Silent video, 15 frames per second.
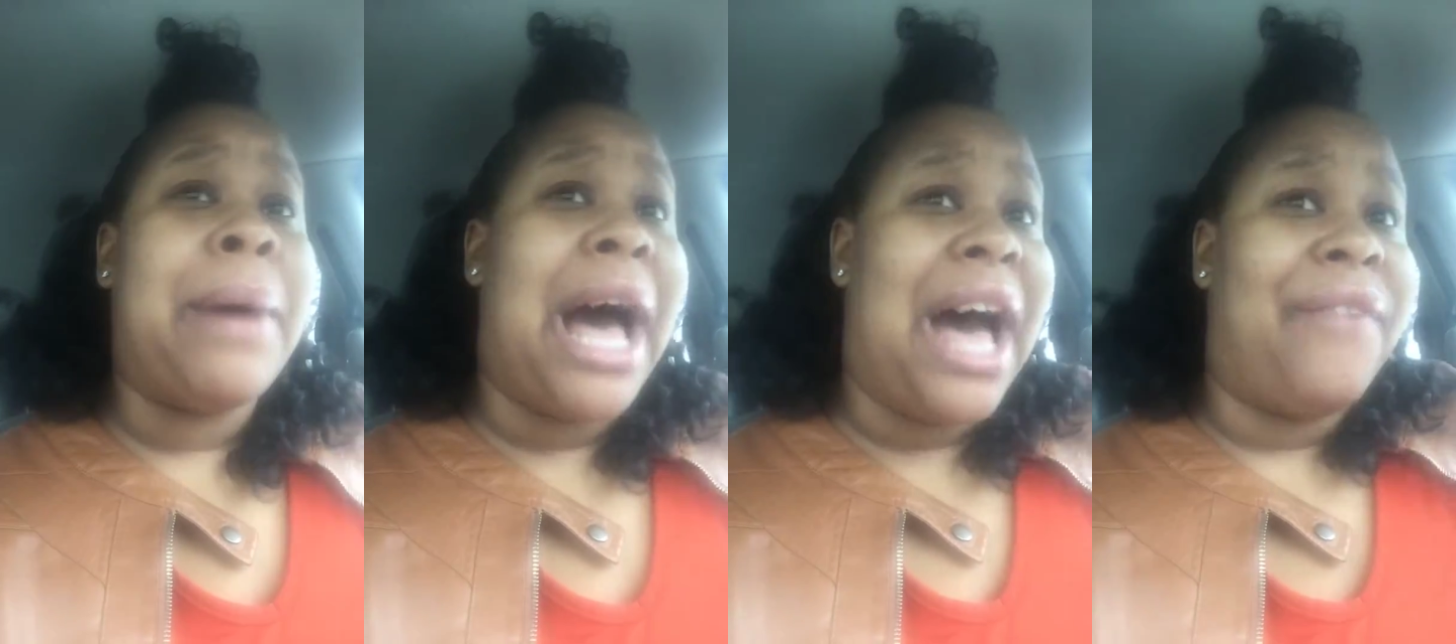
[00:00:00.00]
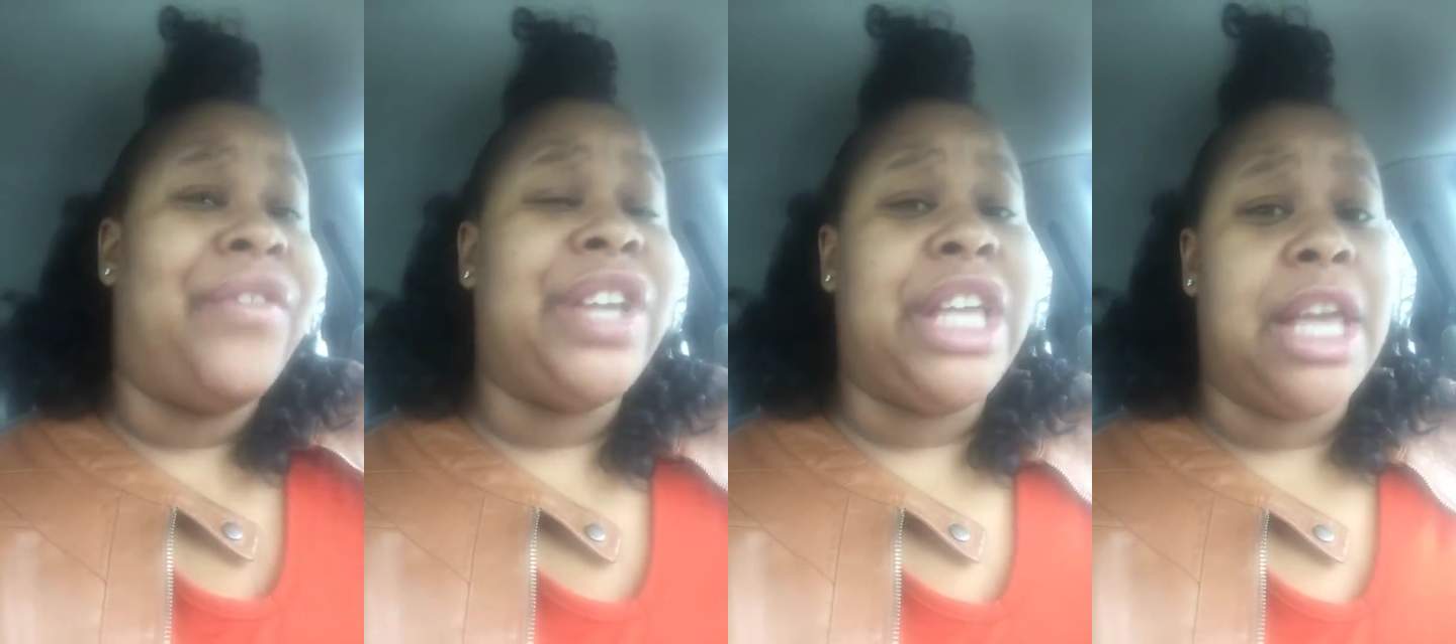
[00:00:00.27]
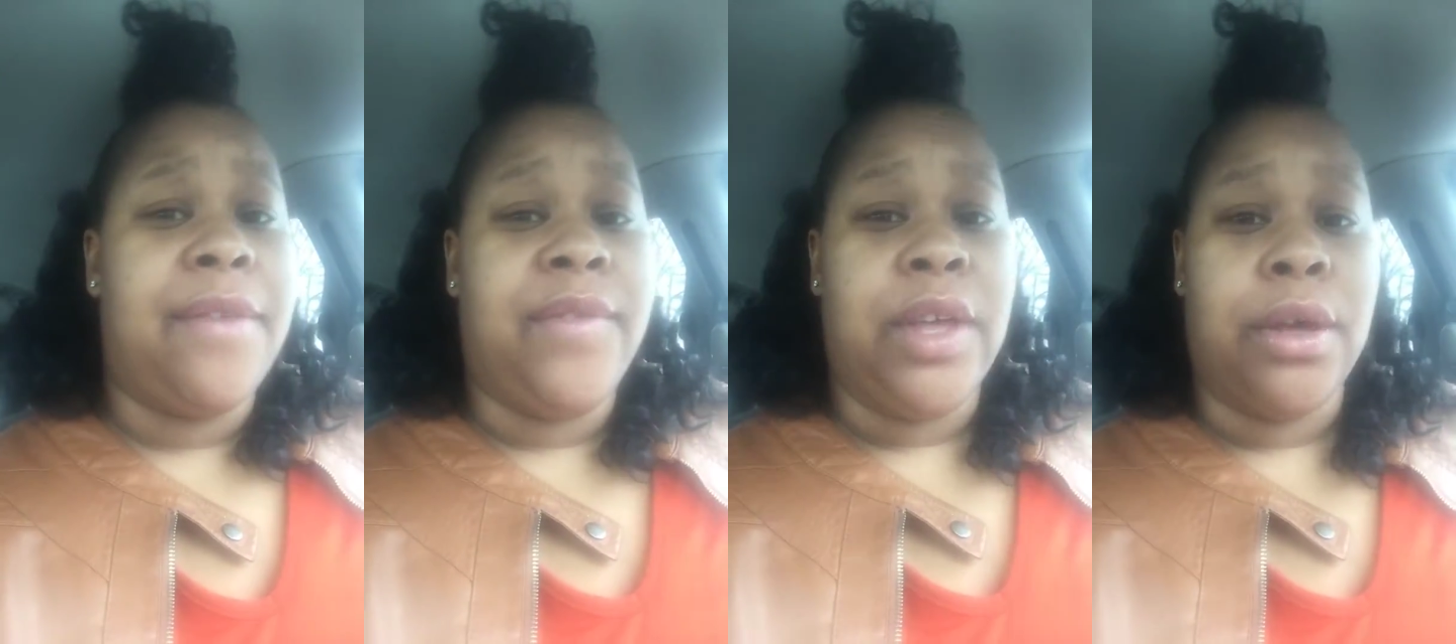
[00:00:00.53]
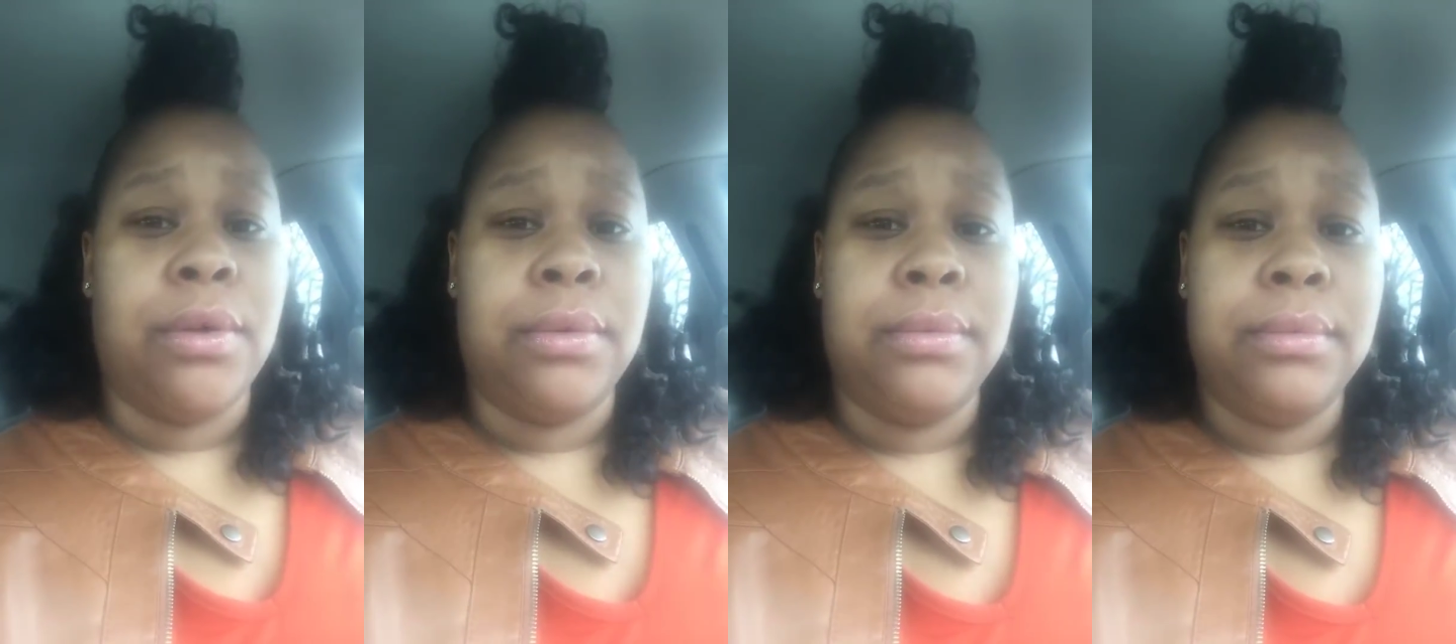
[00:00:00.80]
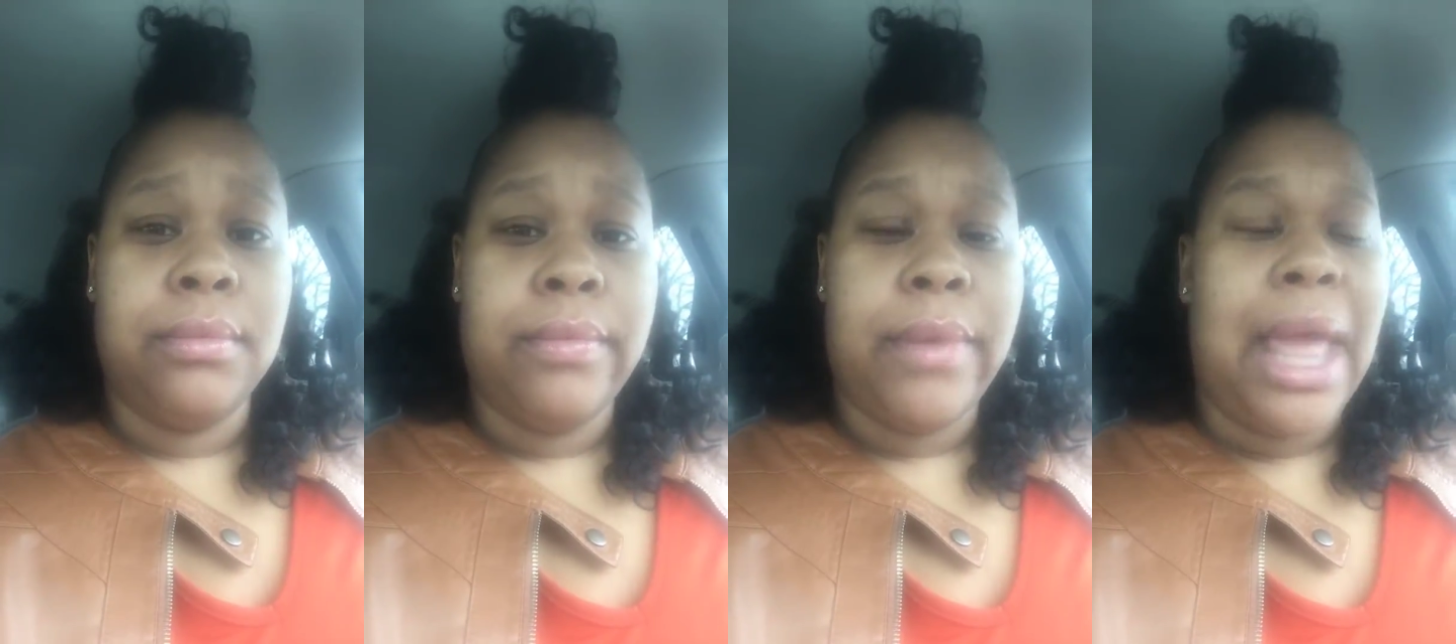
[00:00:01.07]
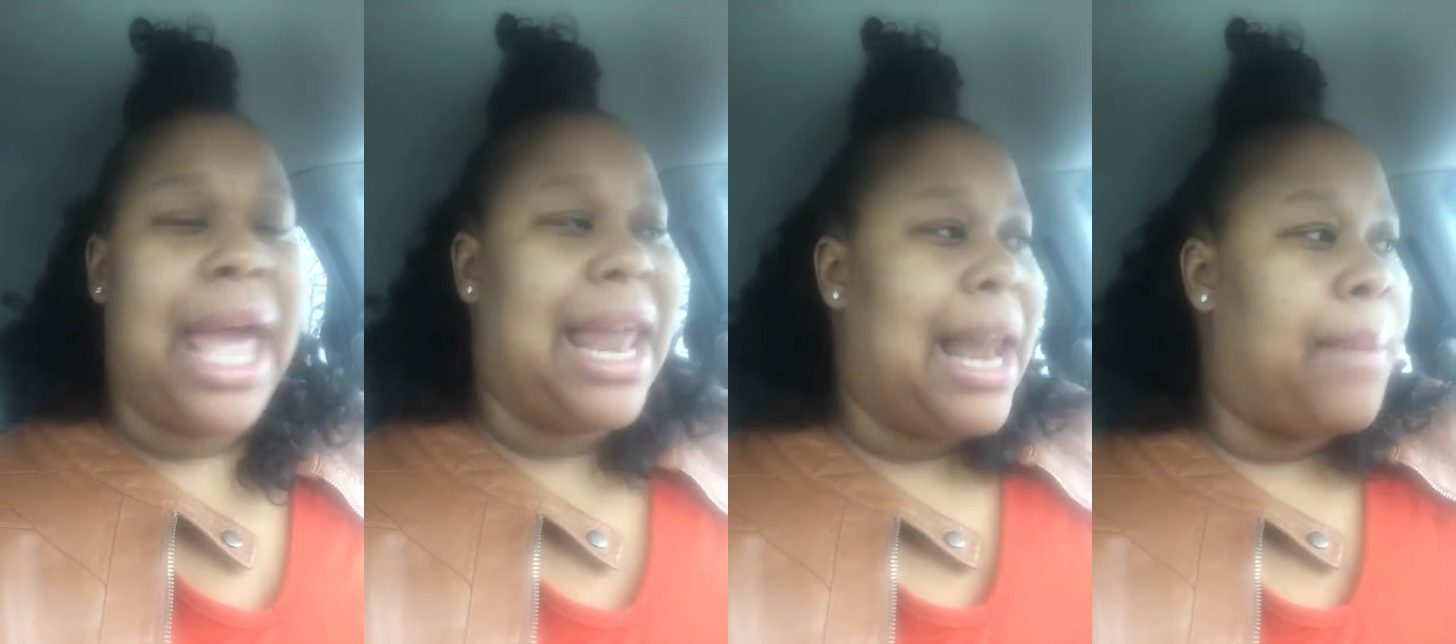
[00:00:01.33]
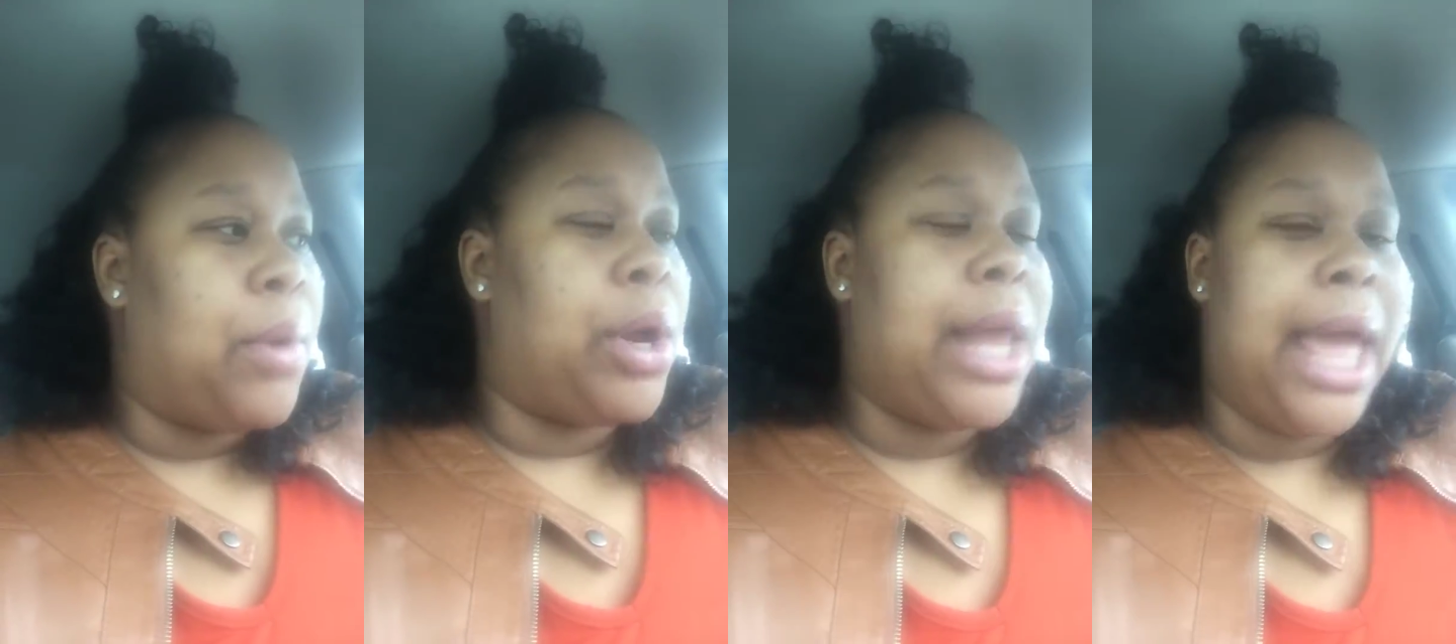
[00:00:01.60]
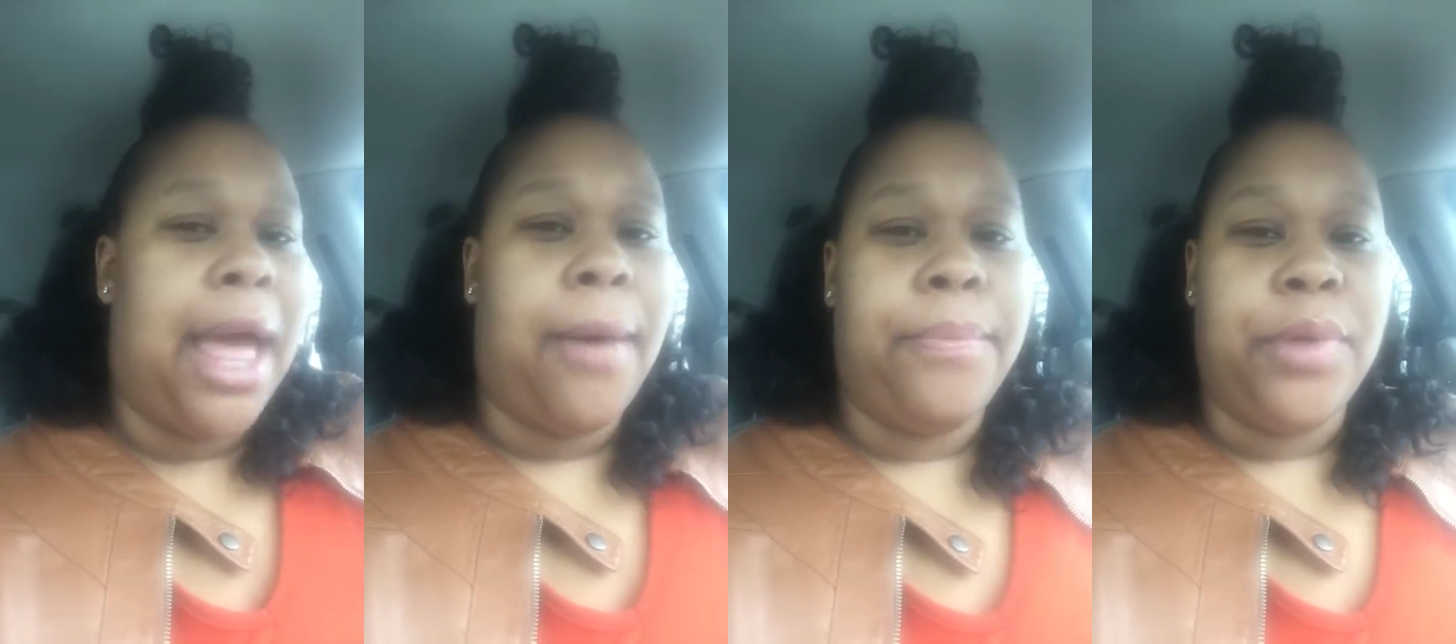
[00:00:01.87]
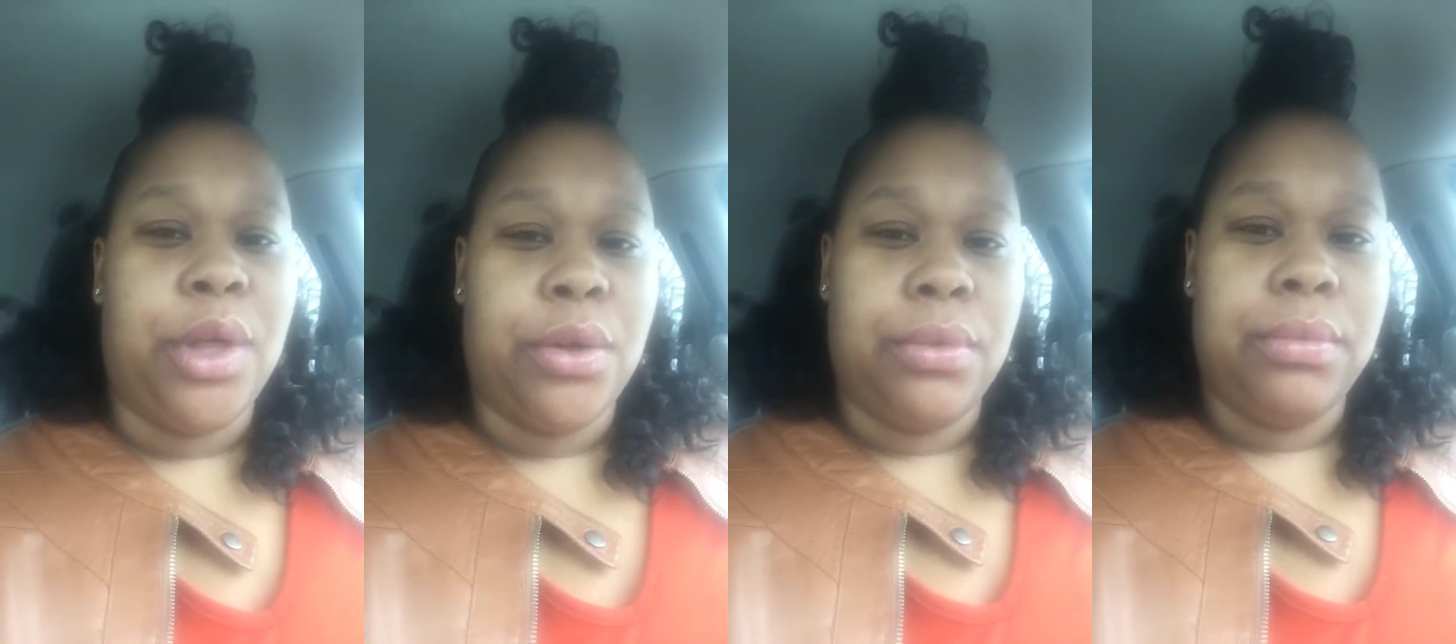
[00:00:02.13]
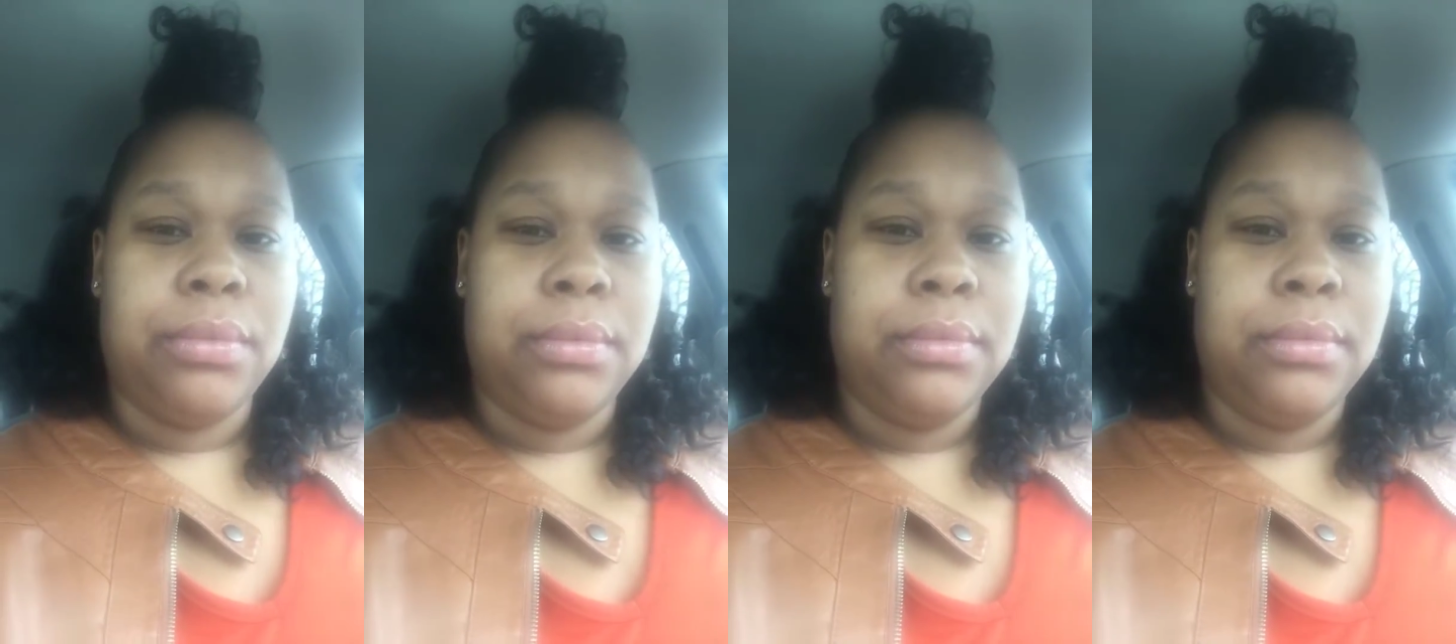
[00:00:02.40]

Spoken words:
but I forgive you. And I'm going to help you.